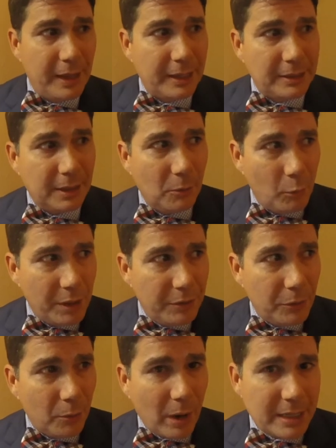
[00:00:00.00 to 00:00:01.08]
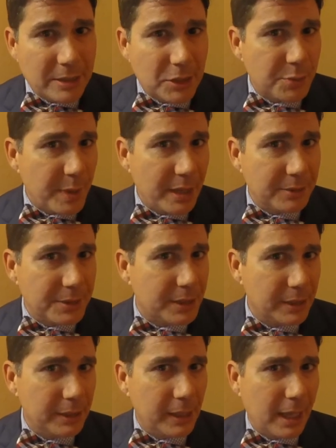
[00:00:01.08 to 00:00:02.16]
that with the right spells and
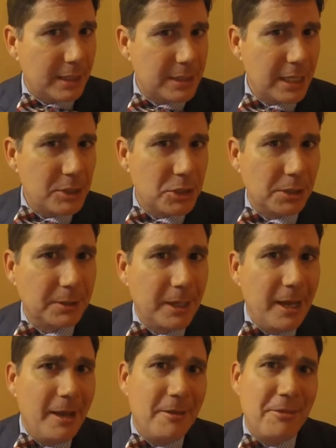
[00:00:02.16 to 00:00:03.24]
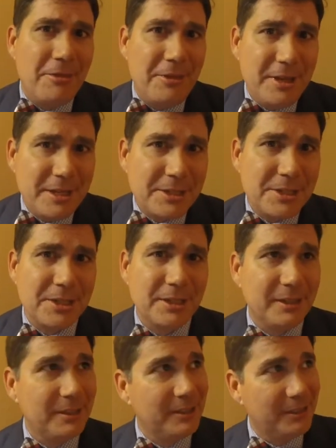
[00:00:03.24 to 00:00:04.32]
incantation, this
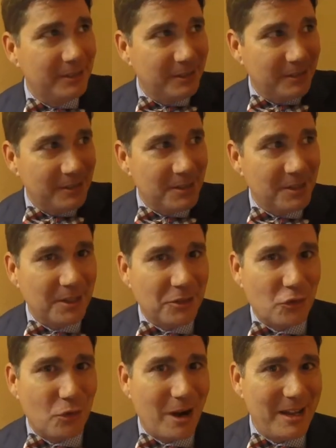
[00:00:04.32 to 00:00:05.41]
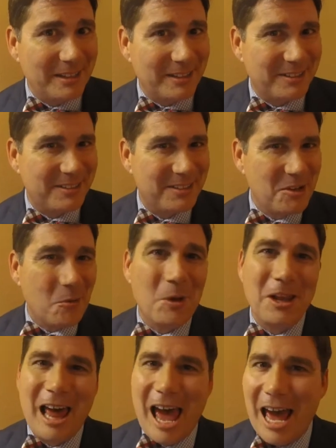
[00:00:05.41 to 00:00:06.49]
trident
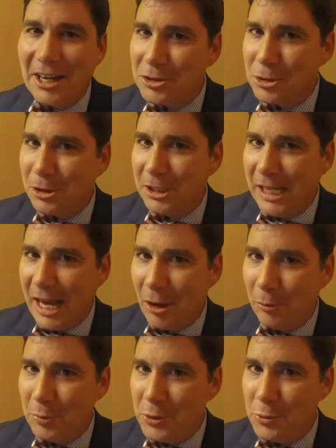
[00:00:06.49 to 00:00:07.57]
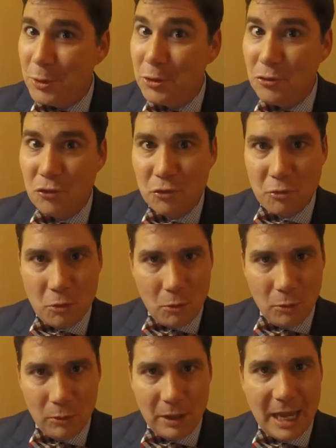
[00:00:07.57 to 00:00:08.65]
will actually help you
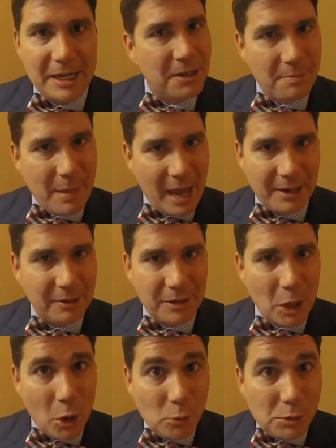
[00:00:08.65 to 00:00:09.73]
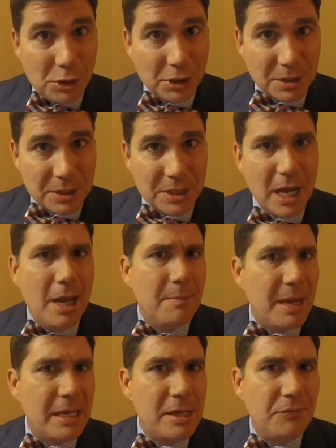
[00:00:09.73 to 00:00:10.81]
control and command the oceans,
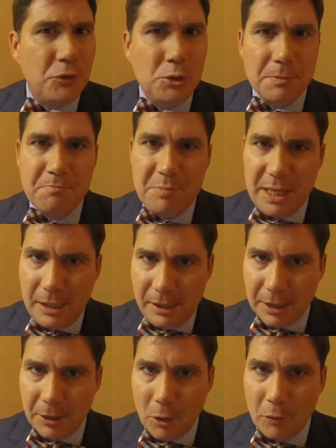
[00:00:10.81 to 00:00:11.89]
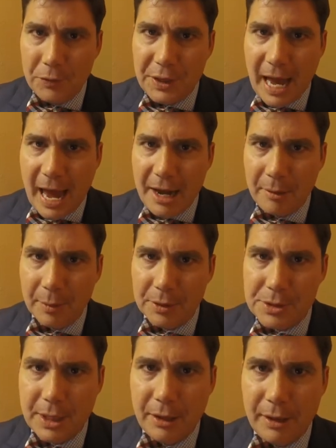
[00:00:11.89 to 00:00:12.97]
may give you dominion over the
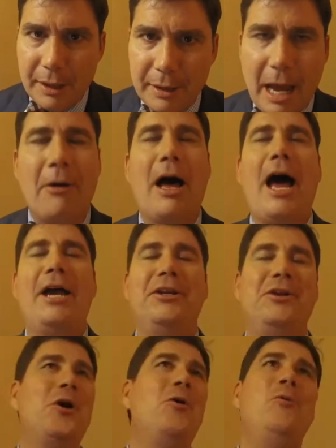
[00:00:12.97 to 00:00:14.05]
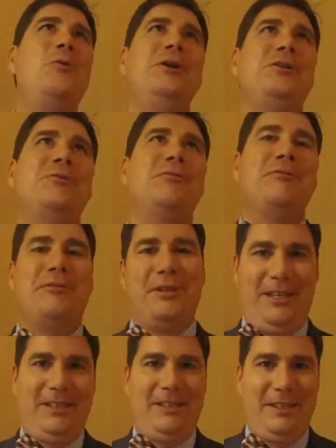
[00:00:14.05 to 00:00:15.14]
animals therein. Now, I know what you're
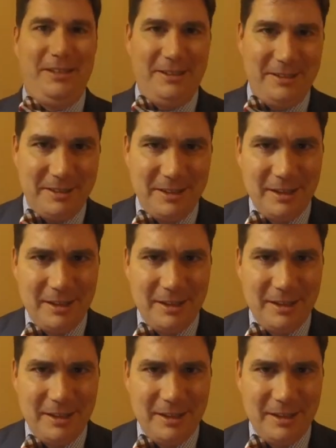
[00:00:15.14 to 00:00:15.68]
thinking.